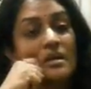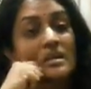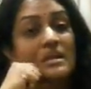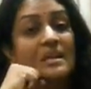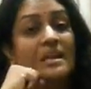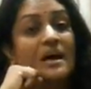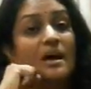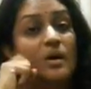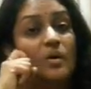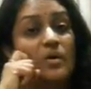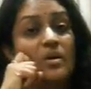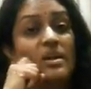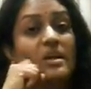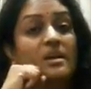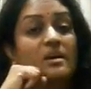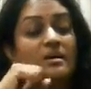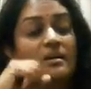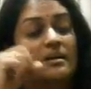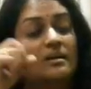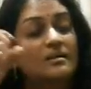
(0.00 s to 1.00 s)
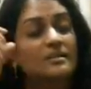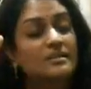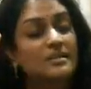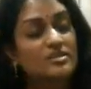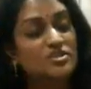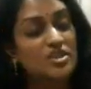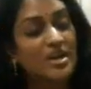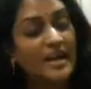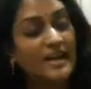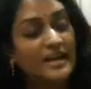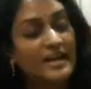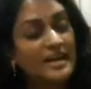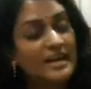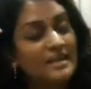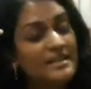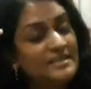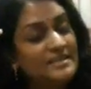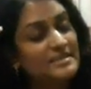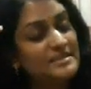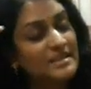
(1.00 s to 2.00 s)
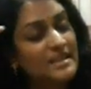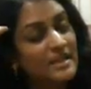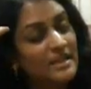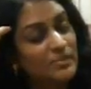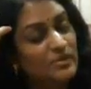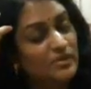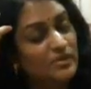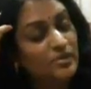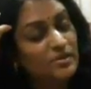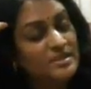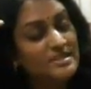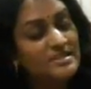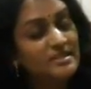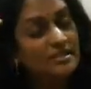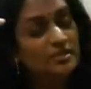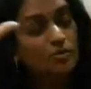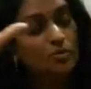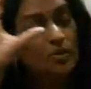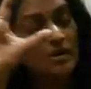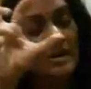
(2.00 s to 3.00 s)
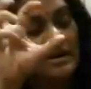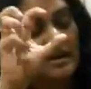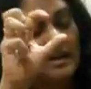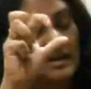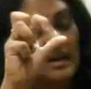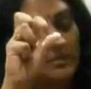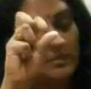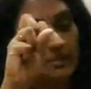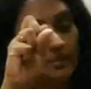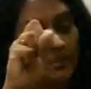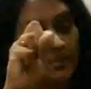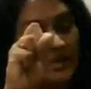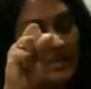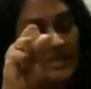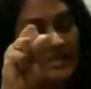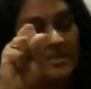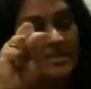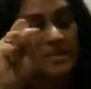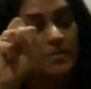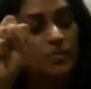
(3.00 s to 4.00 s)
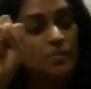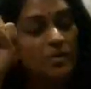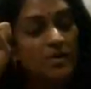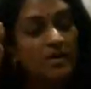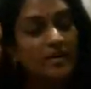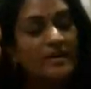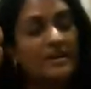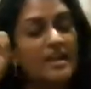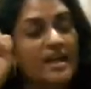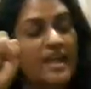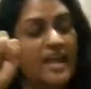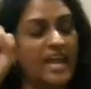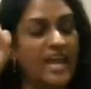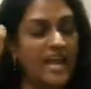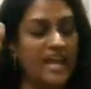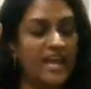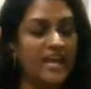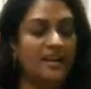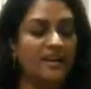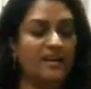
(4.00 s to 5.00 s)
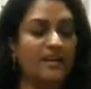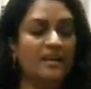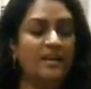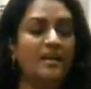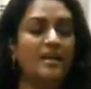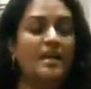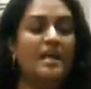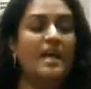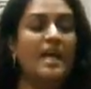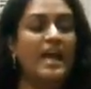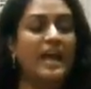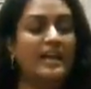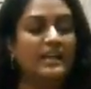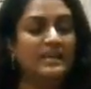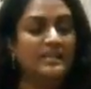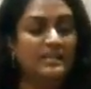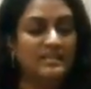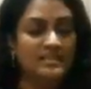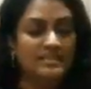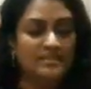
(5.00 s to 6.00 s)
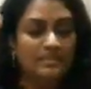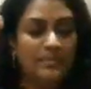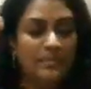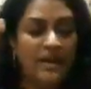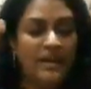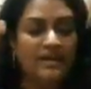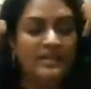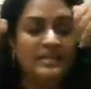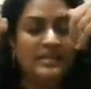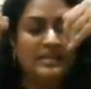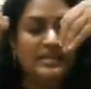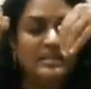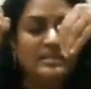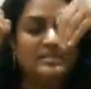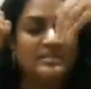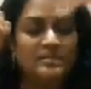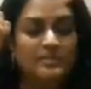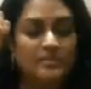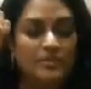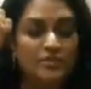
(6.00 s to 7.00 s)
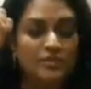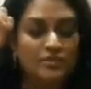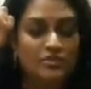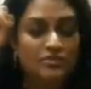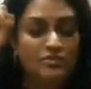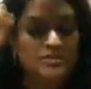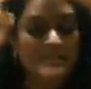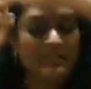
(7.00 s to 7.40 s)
Now here the child is able to listen to a completed word, hen, and in his mind he is supposed to